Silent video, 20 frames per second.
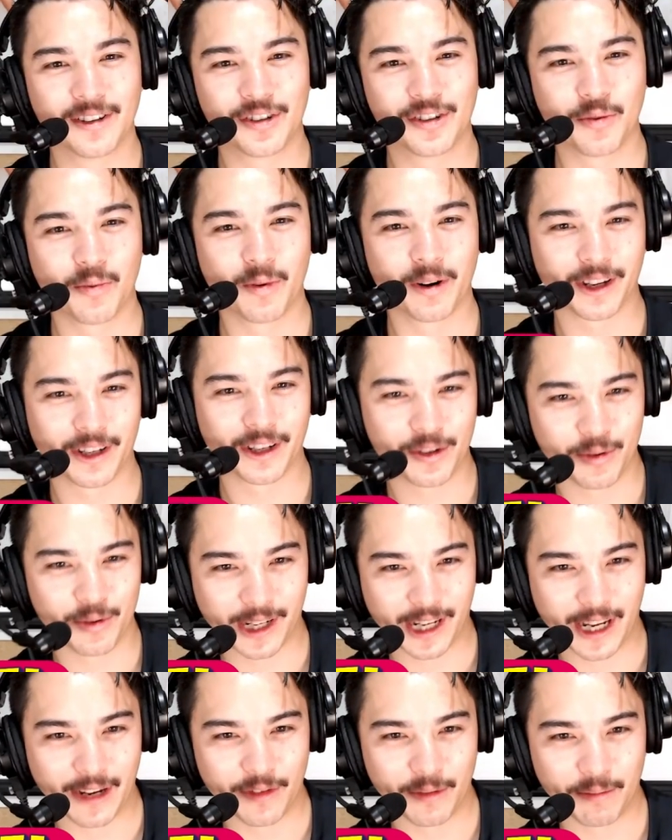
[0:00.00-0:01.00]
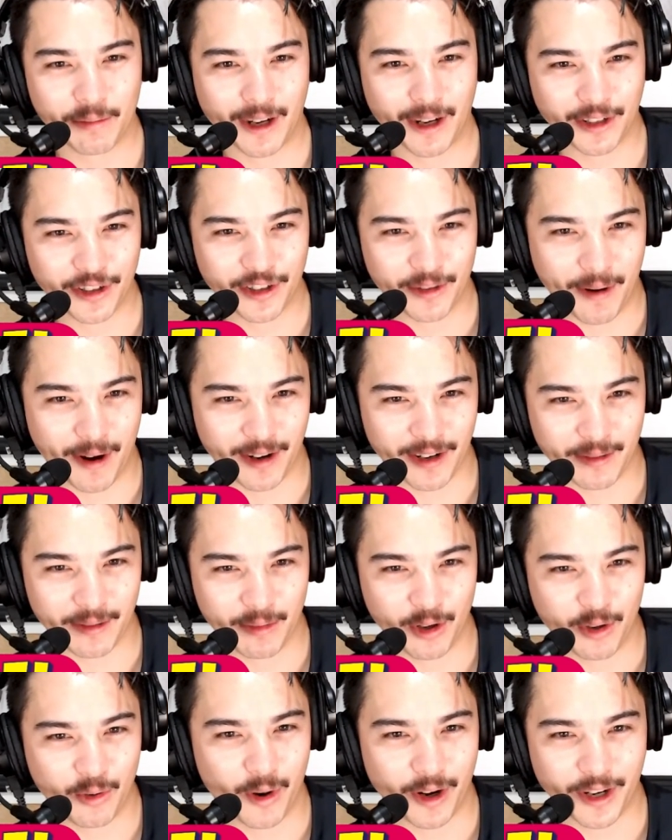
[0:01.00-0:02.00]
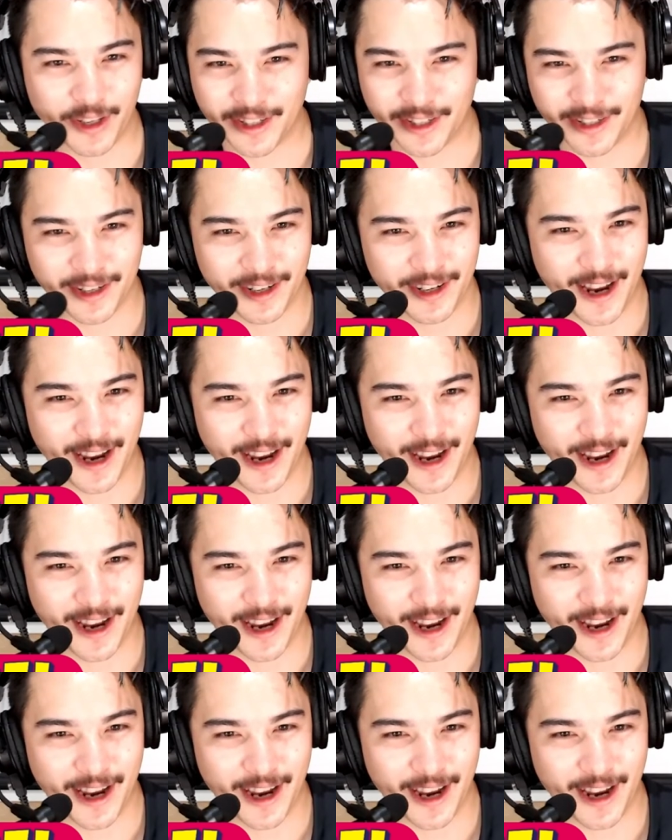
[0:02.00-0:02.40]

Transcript: Do you want to, do you want to give the plug to the parenting book? What is it?